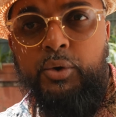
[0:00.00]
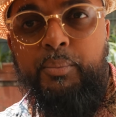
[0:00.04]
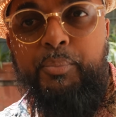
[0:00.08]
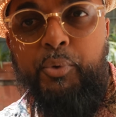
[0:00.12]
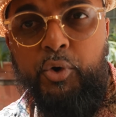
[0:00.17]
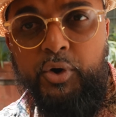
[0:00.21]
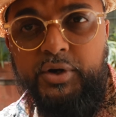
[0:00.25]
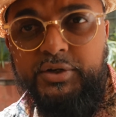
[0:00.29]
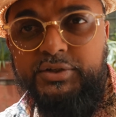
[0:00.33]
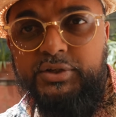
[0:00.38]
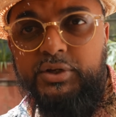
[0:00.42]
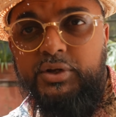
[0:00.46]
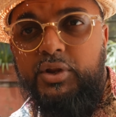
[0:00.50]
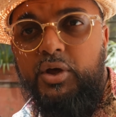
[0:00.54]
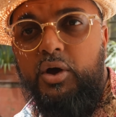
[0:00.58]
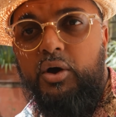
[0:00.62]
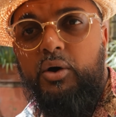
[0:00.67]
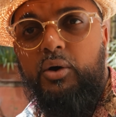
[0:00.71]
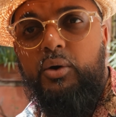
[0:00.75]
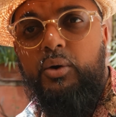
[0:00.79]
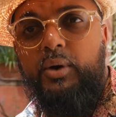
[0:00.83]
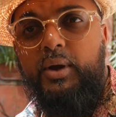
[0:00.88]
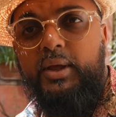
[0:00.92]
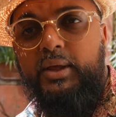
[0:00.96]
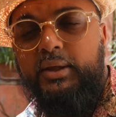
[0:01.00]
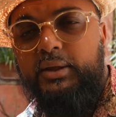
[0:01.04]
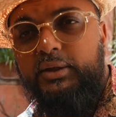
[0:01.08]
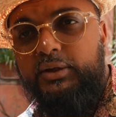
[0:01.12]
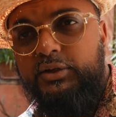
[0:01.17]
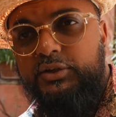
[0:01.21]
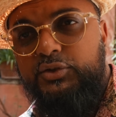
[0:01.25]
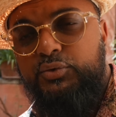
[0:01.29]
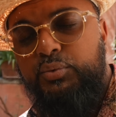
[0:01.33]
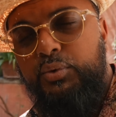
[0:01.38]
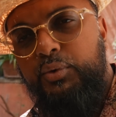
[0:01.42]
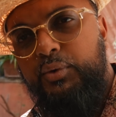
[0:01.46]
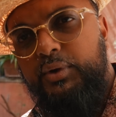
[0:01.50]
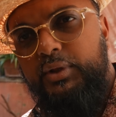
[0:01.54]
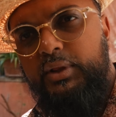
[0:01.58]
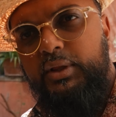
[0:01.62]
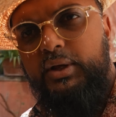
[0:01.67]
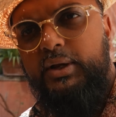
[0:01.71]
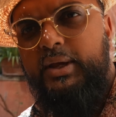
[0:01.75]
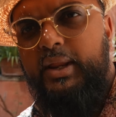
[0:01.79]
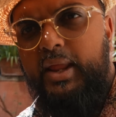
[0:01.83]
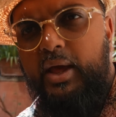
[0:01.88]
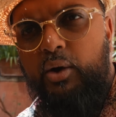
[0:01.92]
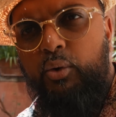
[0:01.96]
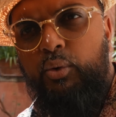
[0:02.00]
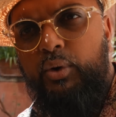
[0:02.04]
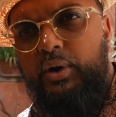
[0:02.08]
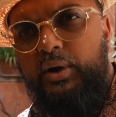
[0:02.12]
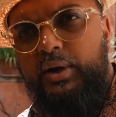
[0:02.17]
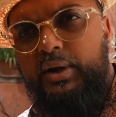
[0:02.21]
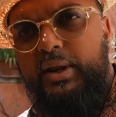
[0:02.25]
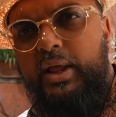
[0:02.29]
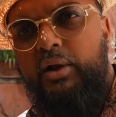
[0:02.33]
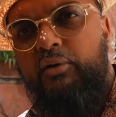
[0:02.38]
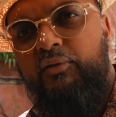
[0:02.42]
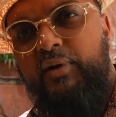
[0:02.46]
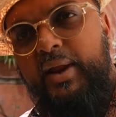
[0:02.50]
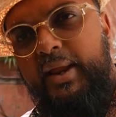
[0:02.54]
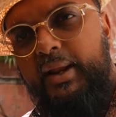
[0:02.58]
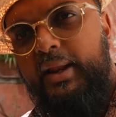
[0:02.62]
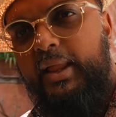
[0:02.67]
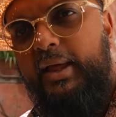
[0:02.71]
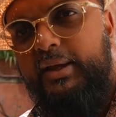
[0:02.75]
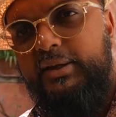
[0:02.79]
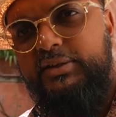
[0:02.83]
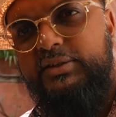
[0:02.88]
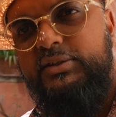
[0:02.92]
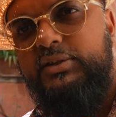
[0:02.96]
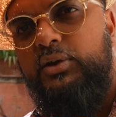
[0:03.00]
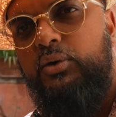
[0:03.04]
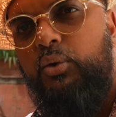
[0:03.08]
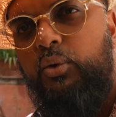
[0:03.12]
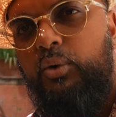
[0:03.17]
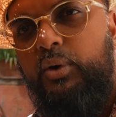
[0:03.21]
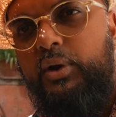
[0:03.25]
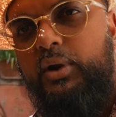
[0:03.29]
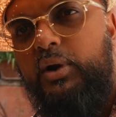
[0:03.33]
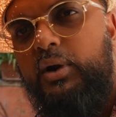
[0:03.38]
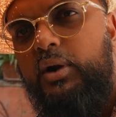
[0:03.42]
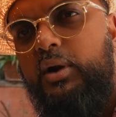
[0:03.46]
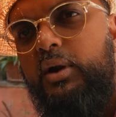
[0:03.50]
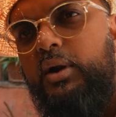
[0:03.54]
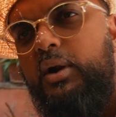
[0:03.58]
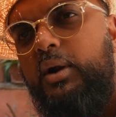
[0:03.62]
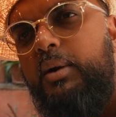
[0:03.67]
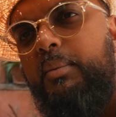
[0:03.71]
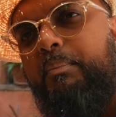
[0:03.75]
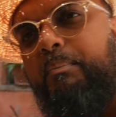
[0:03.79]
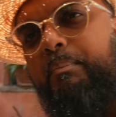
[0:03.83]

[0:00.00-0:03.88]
important to know is we were looking at ordering, now Rain likes to order